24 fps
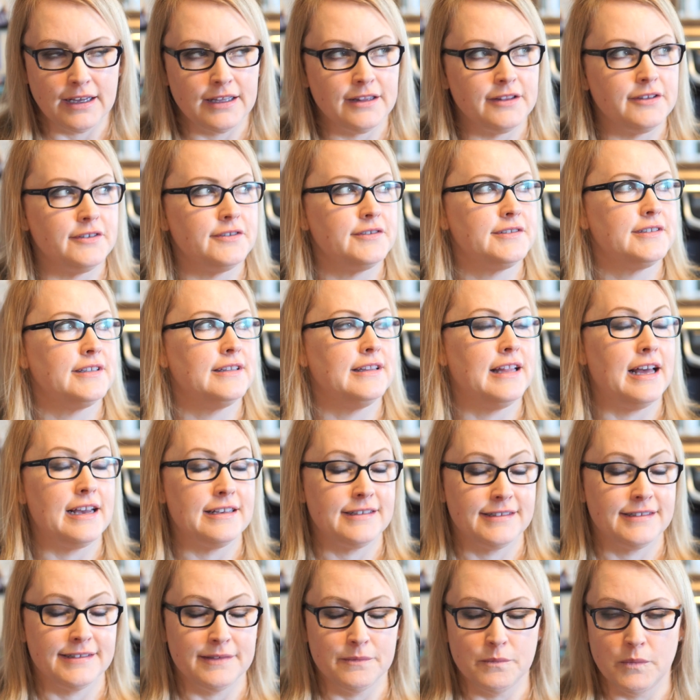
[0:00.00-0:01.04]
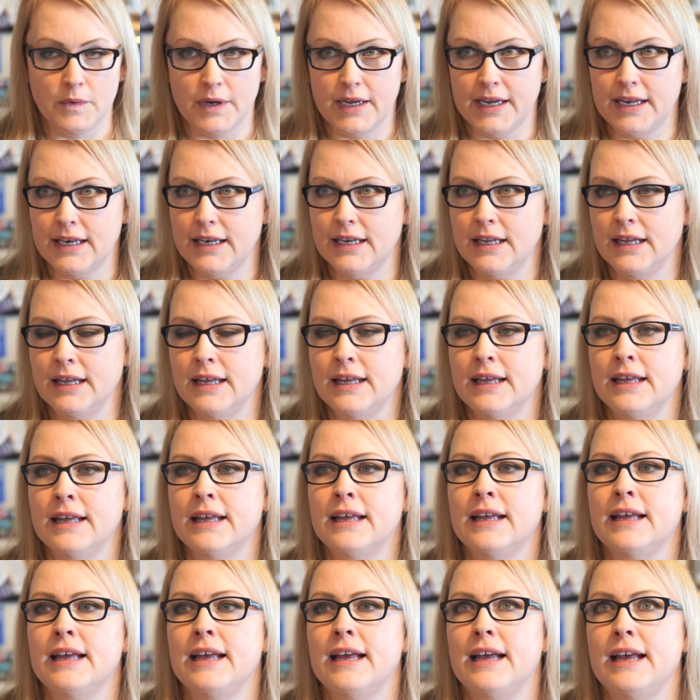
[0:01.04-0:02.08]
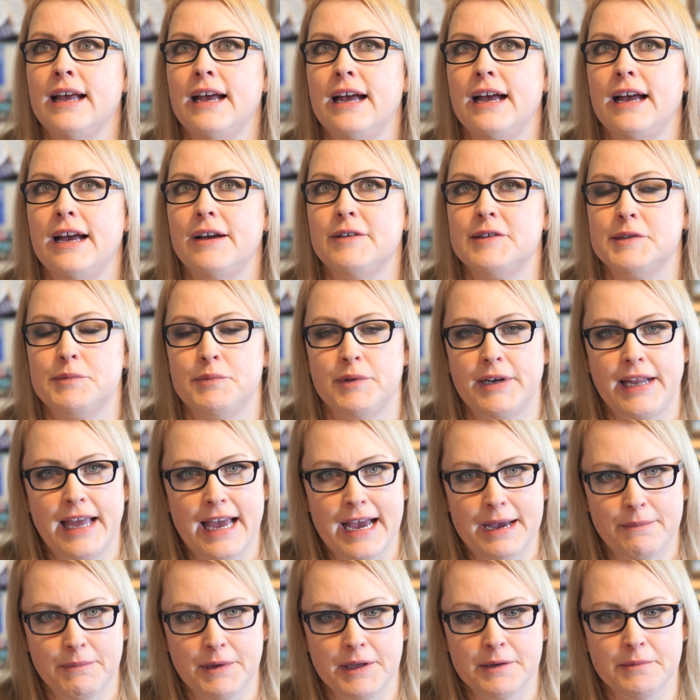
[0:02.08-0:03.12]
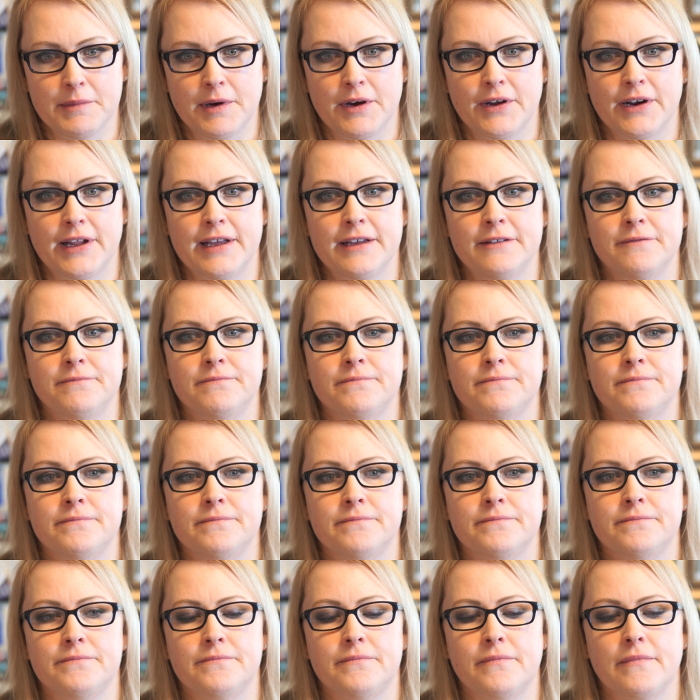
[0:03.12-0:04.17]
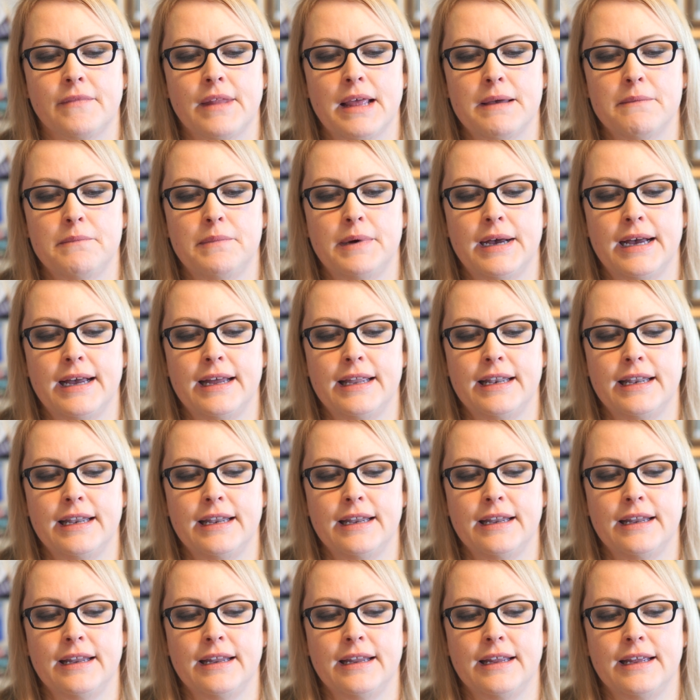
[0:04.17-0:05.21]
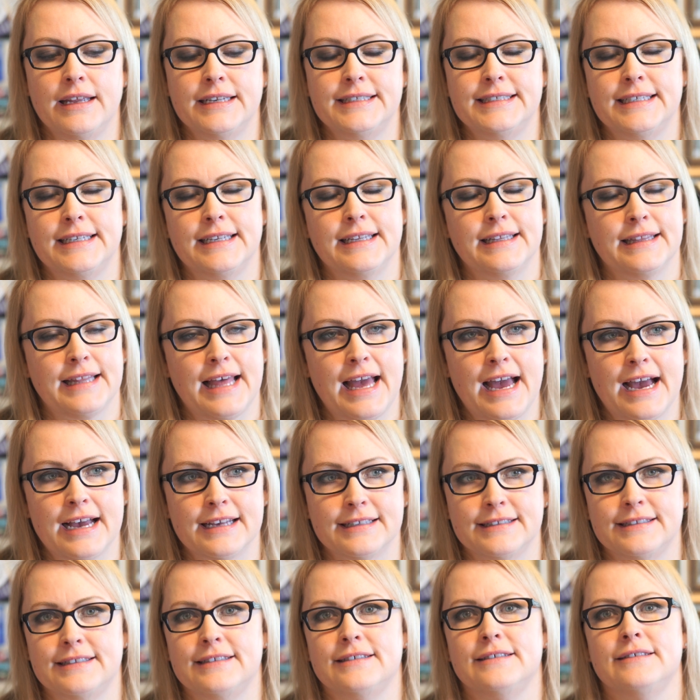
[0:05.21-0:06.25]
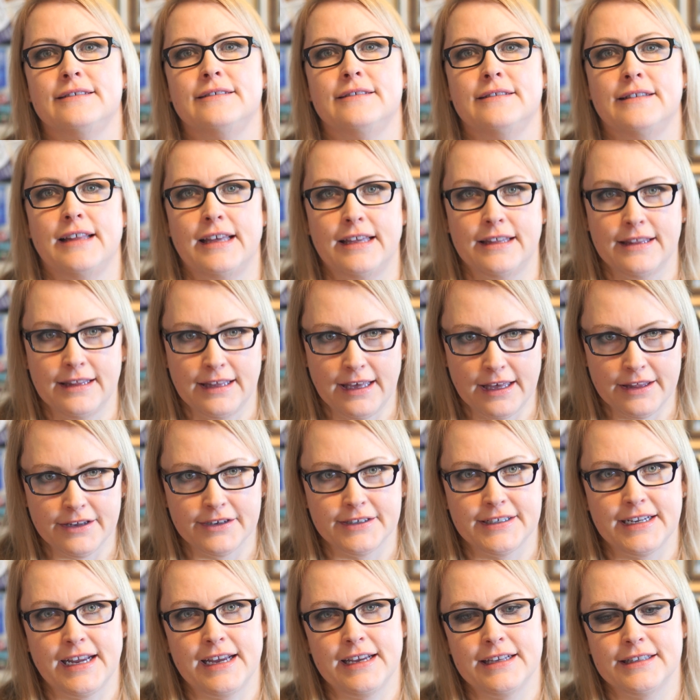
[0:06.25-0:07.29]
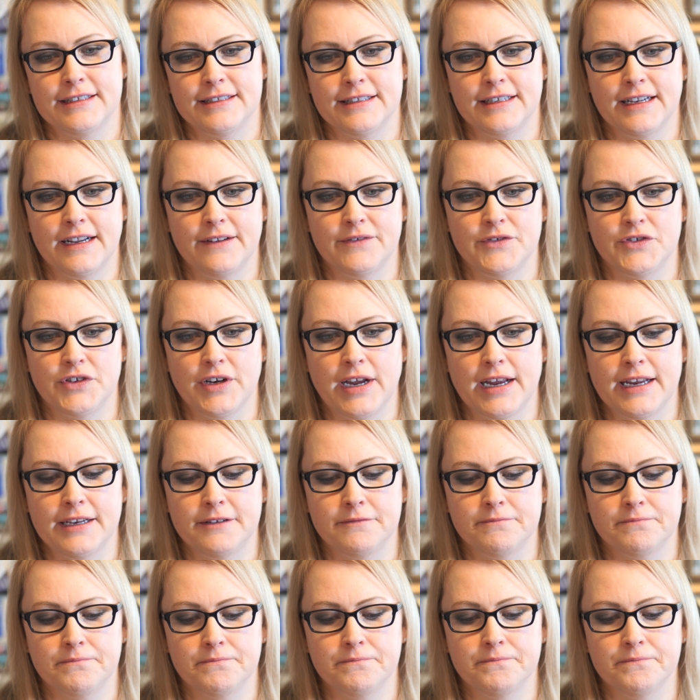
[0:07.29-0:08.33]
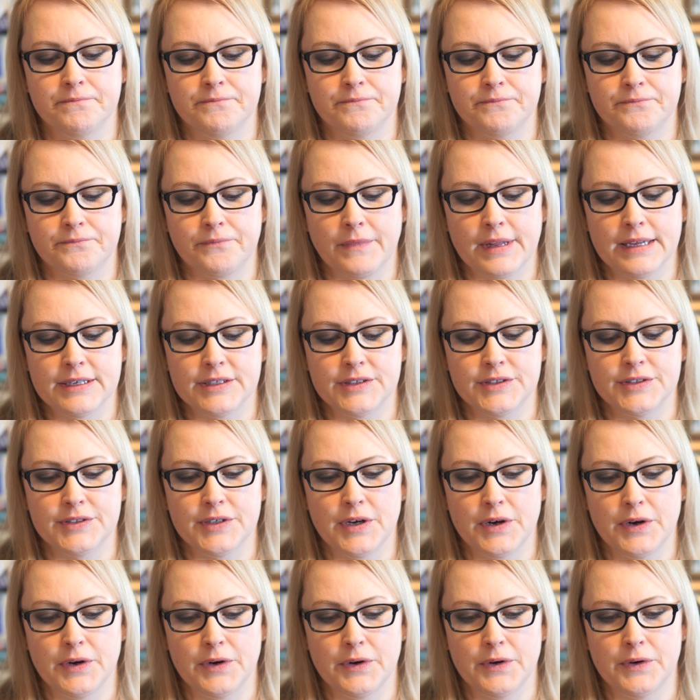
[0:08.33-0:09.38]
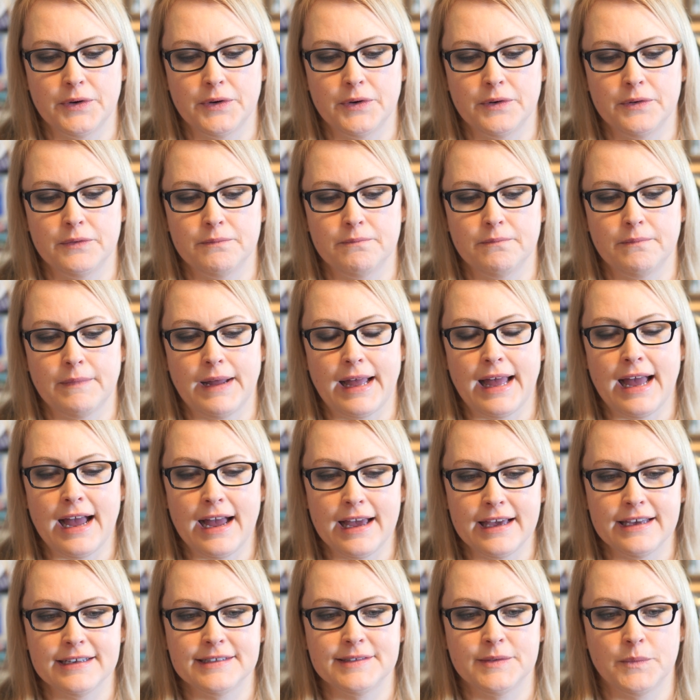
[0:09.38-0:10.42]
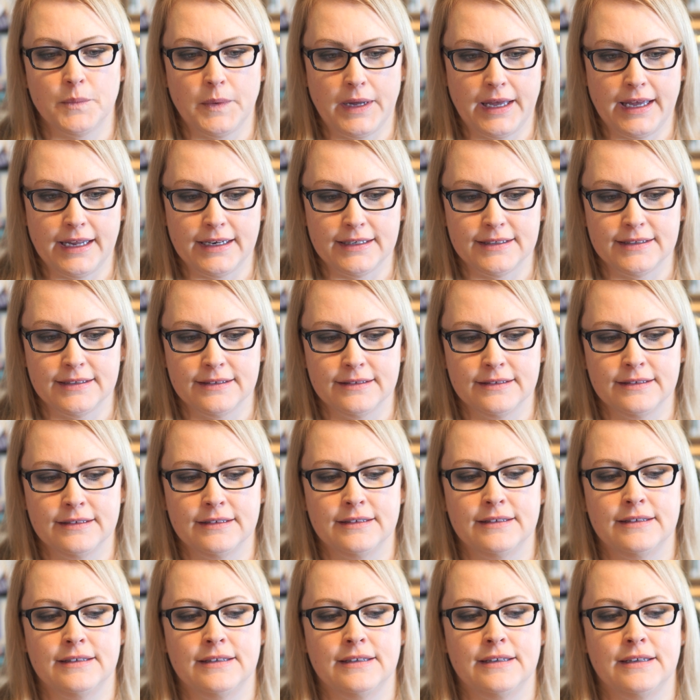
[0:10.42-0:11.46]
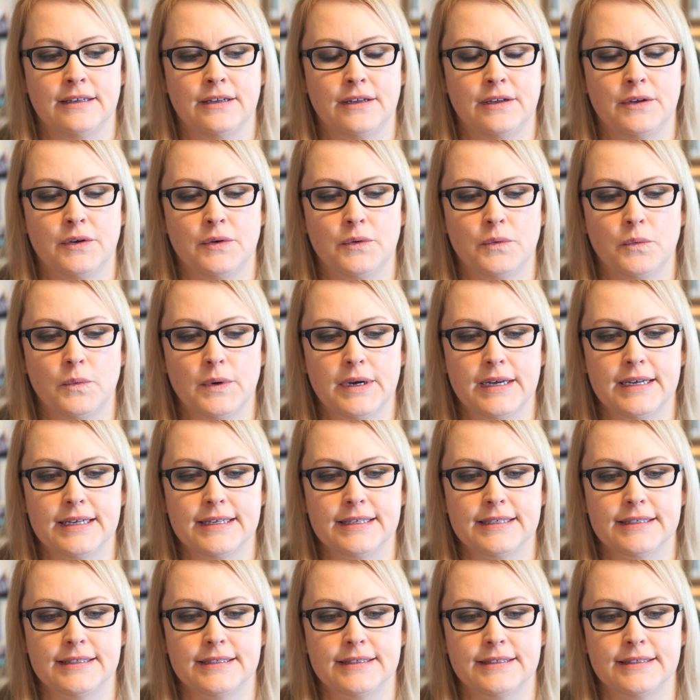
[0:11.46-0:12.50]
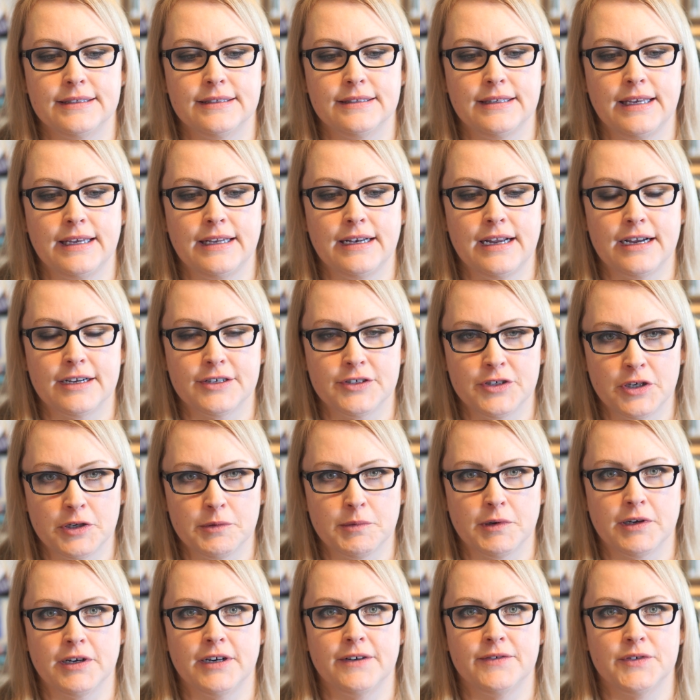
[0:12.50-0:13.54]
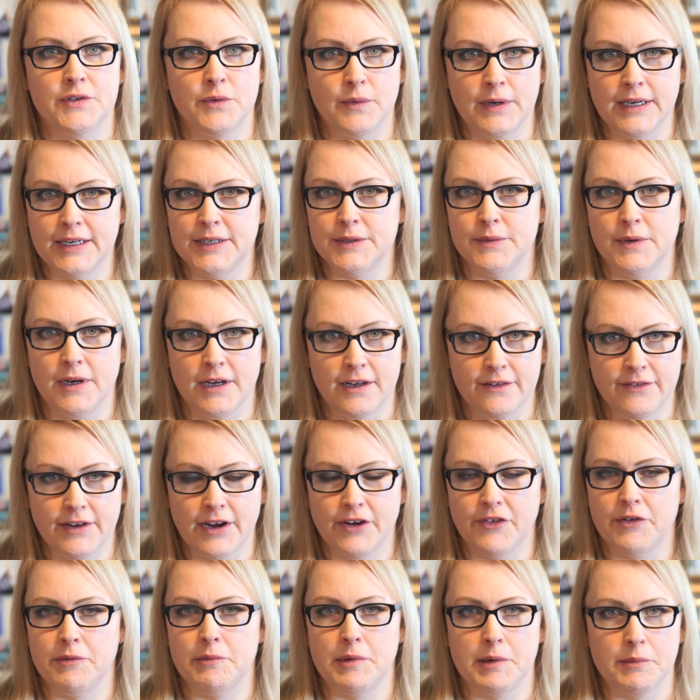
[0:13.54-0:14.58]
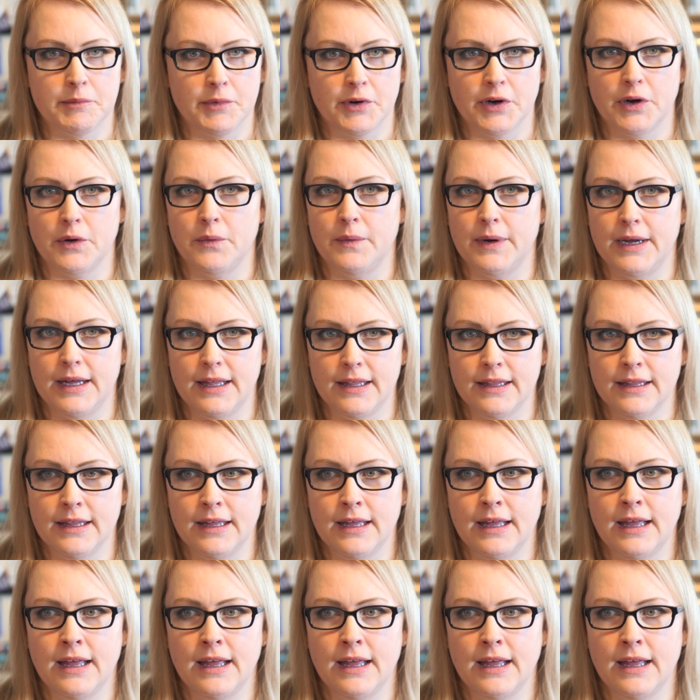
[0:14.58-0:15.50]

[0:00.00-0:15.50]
I lost some weight. I was pretty happy about it, but it didn't last like the other diets that I've tried. So my highest weight was in October of 2012. I remember it well.